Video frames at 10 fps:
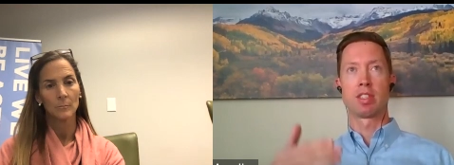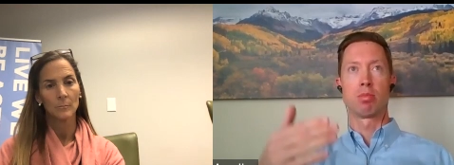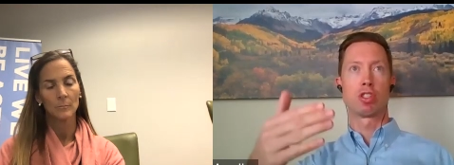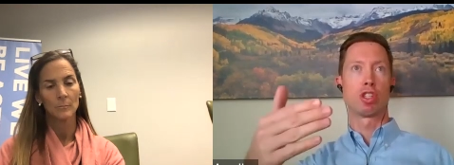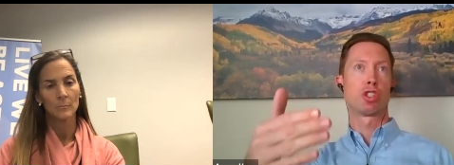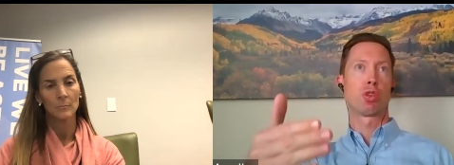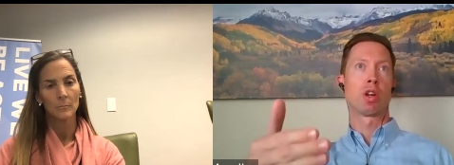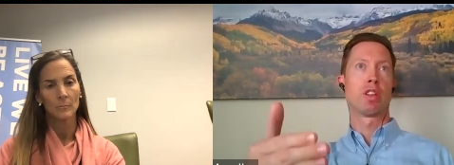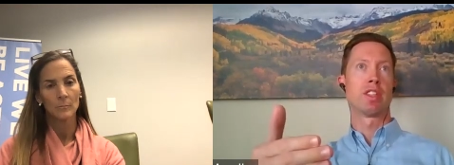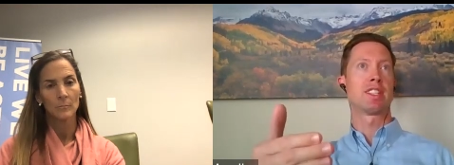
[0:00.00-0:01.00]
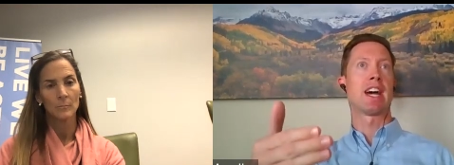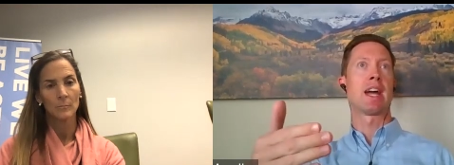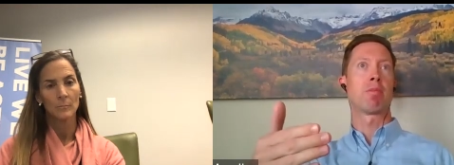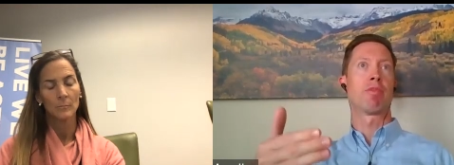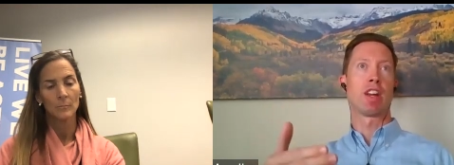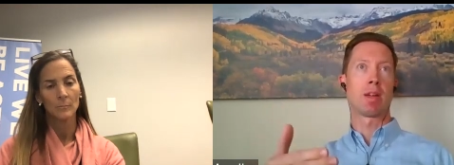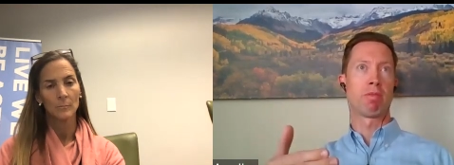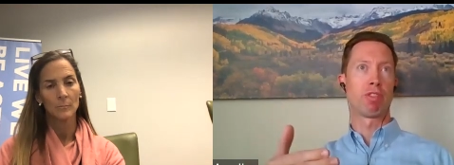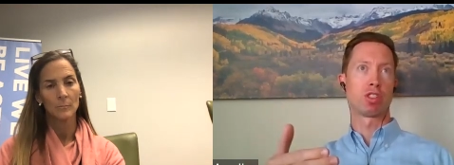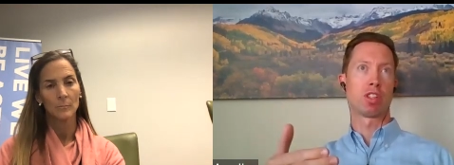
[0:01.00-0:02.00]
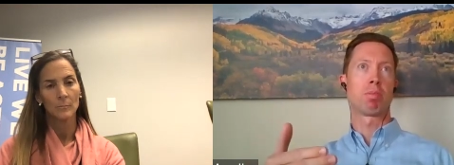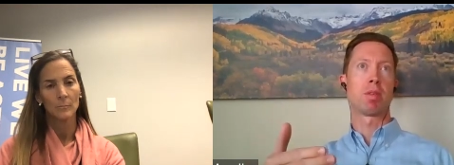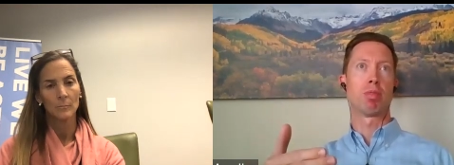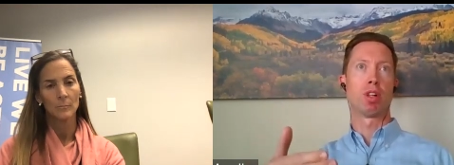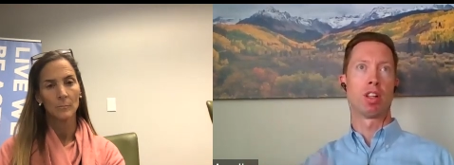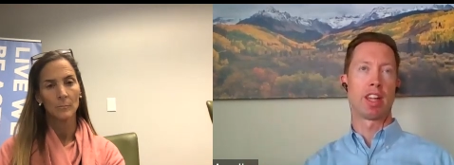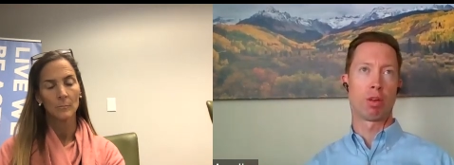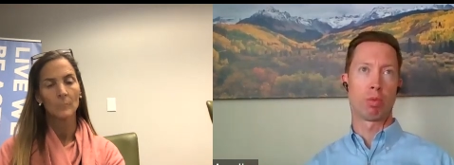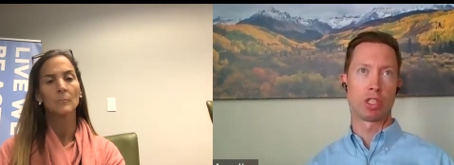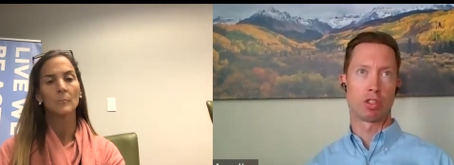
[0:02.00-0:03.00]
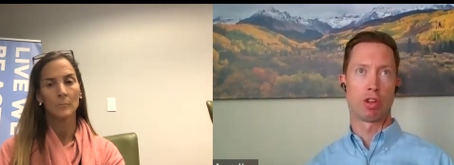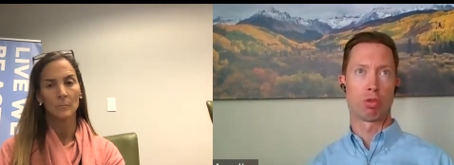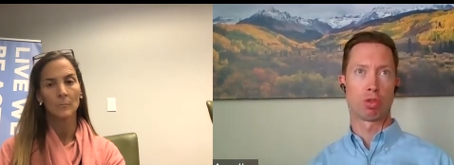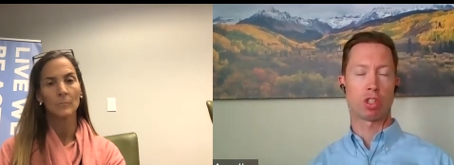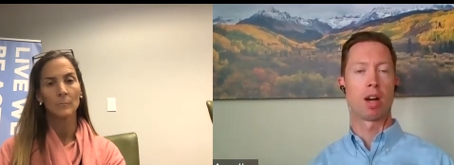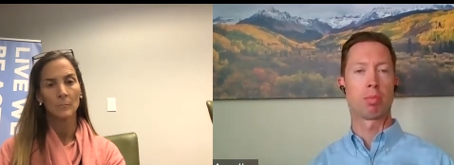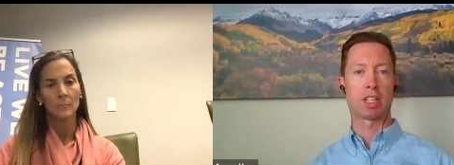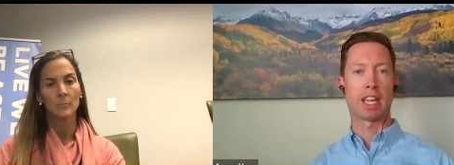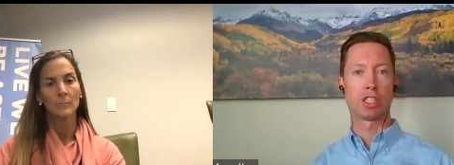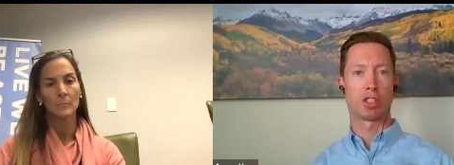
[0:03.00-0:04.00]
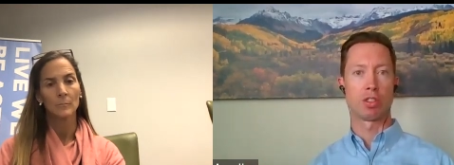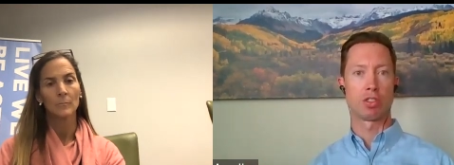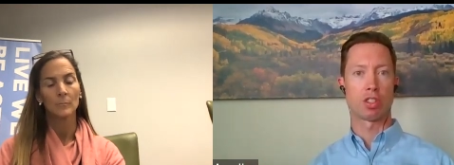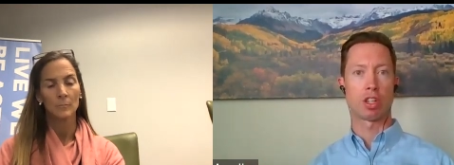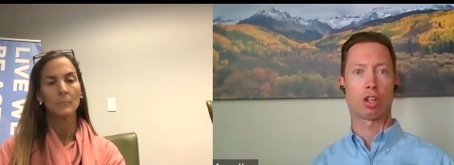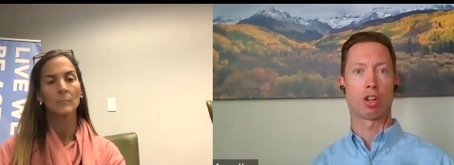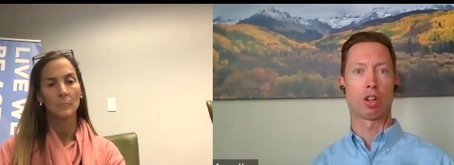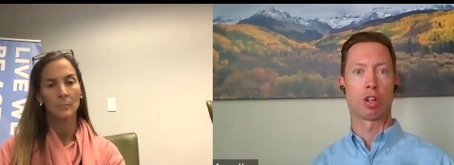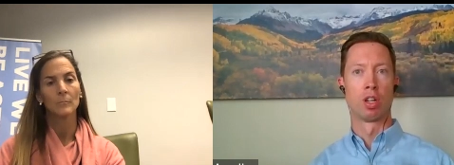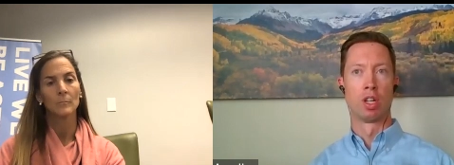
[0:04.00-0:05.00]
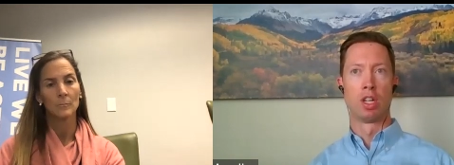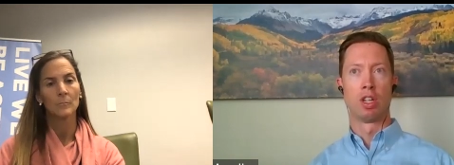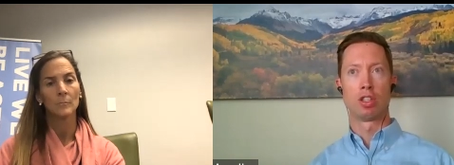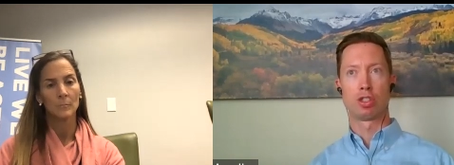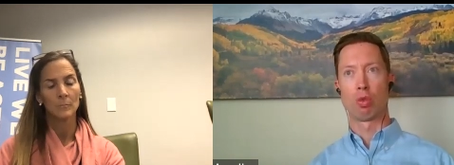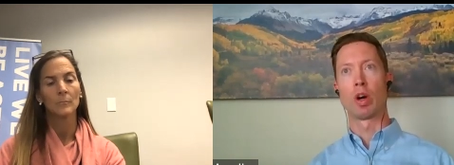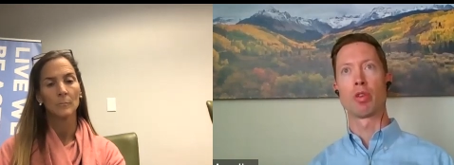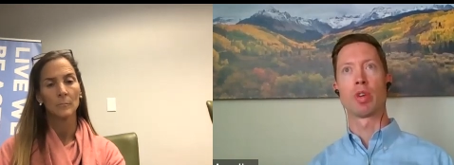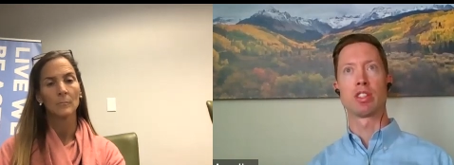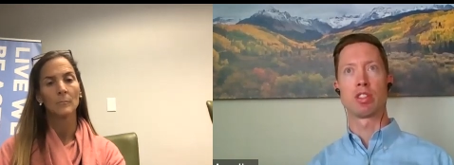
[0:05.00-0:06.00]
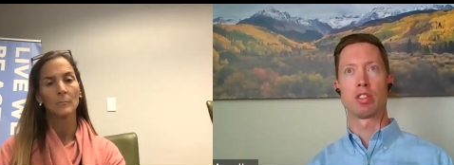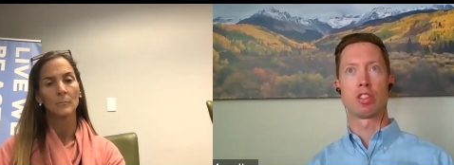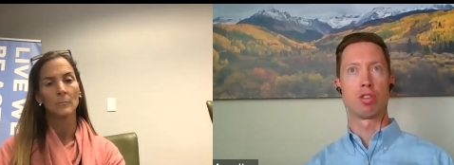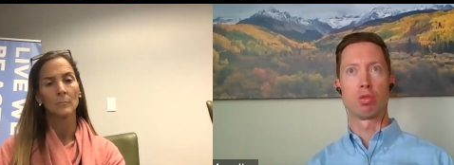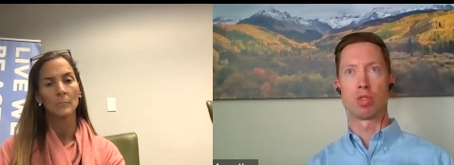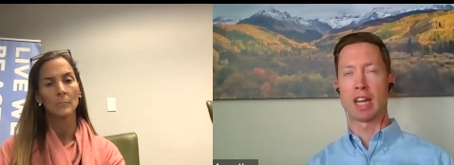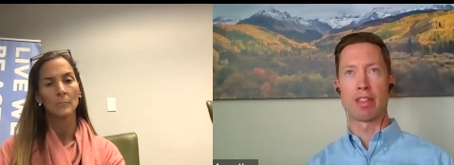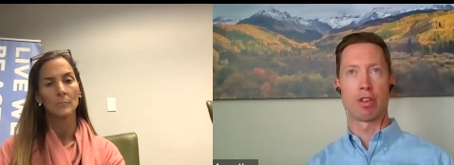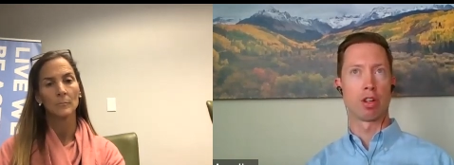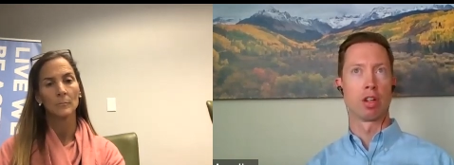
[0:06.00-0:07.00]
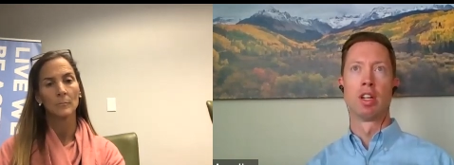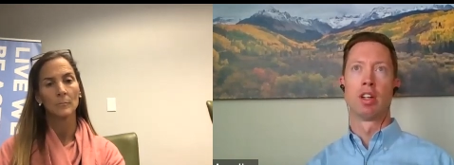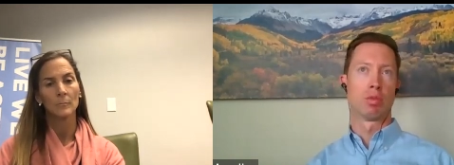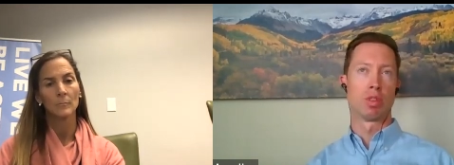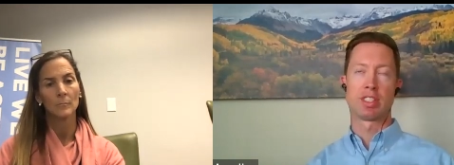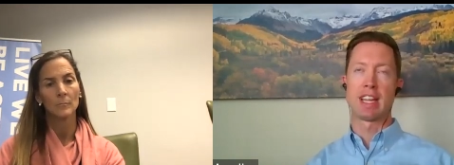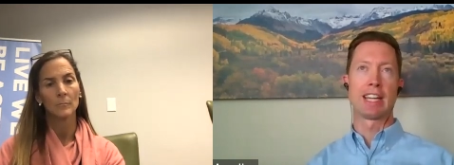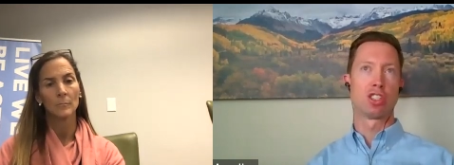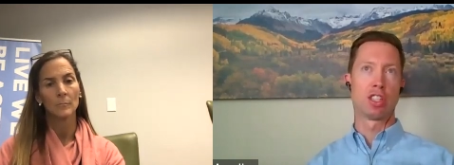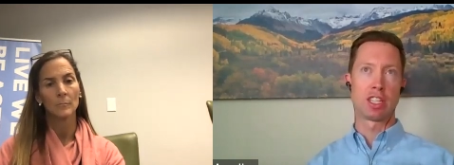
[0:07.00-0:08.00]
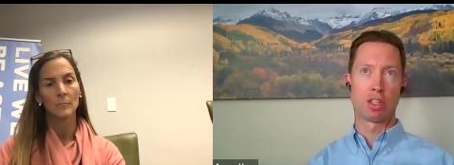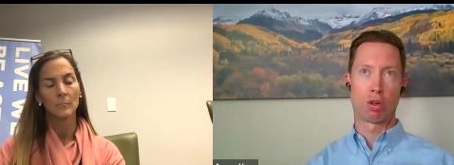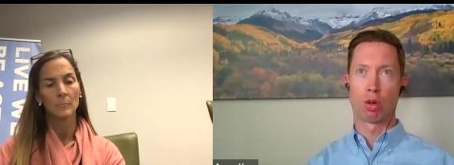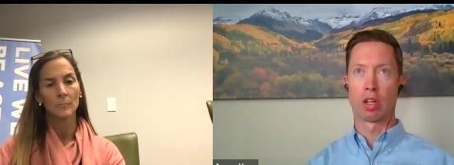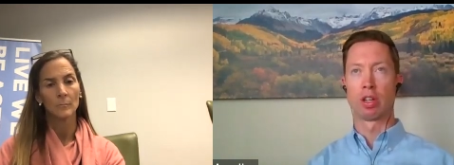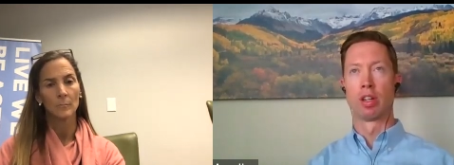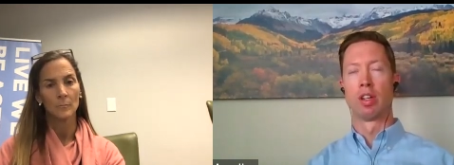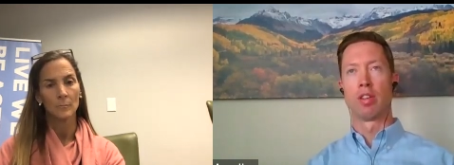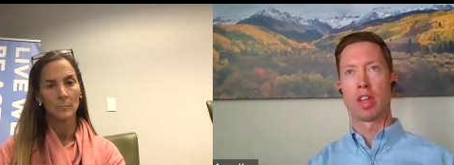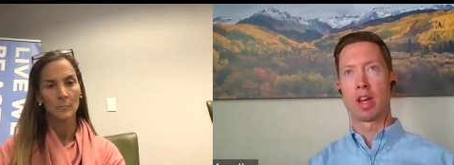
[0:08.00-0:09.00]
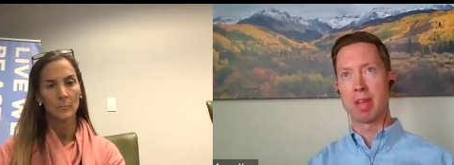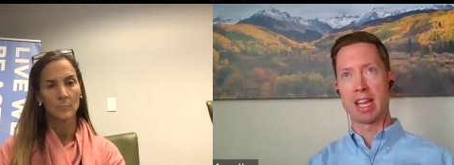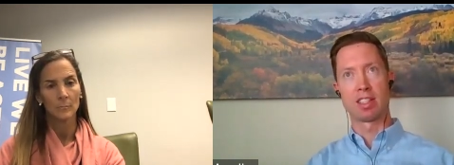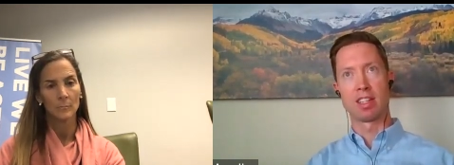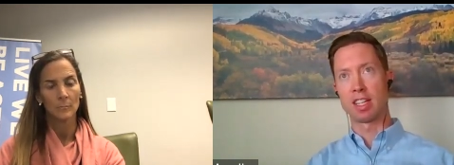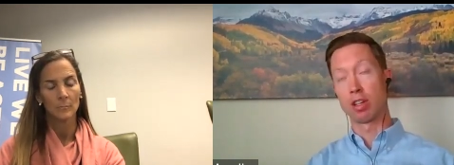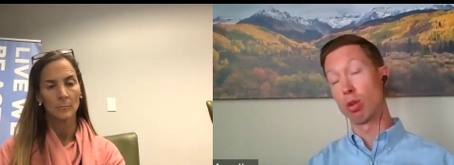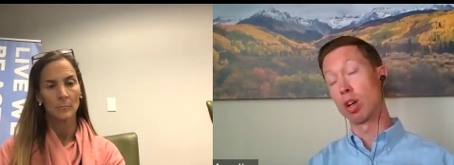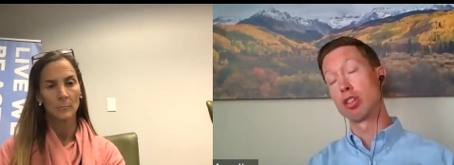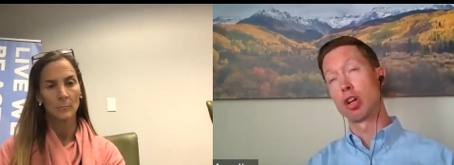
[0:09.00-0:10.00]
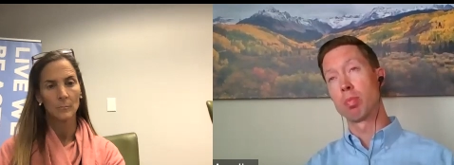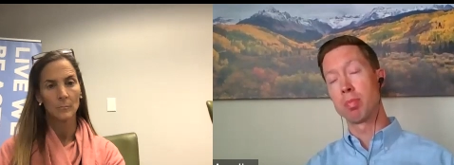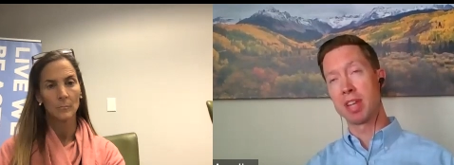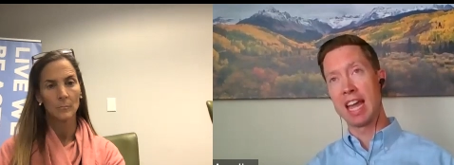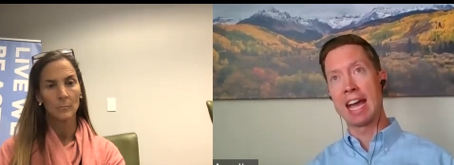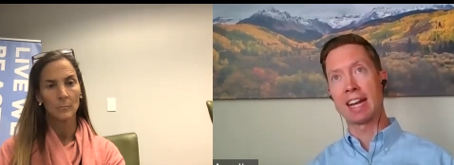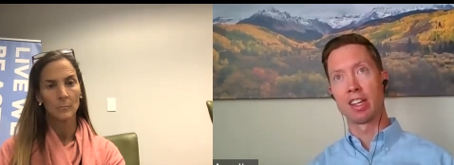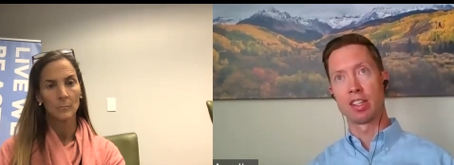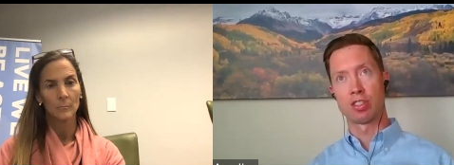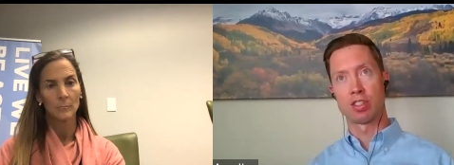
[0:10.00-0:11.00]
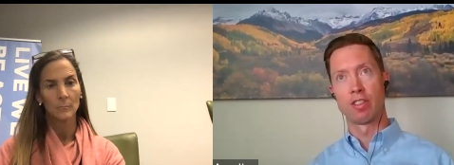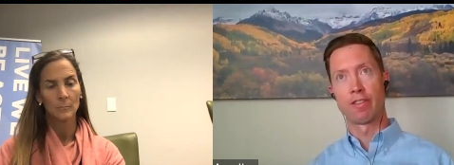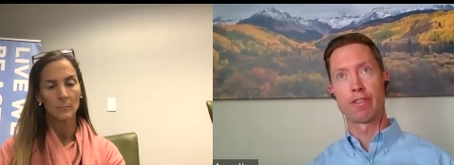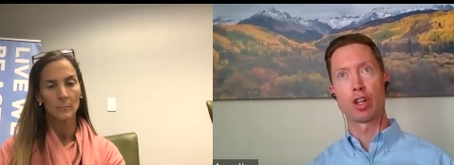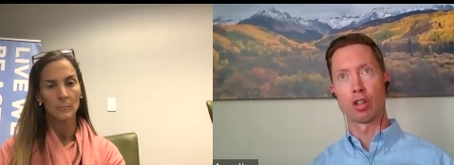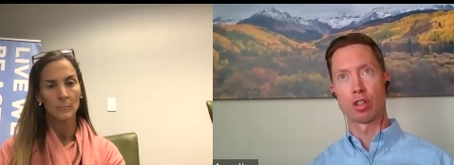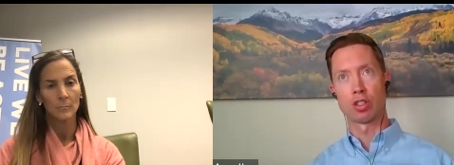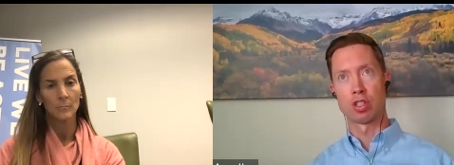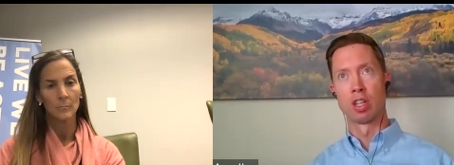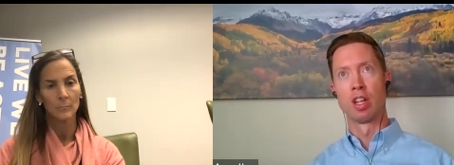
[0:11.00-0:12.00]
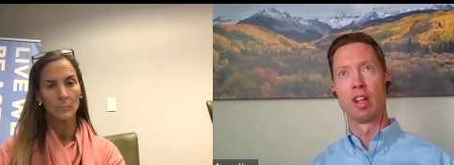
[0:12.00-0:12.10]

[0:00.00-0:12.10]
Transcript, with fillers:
Speaker 1: seems to shorten the time frame for some people at which those complications occur. So one reason to use either rasagiline or amantadine or a dopamine agonist first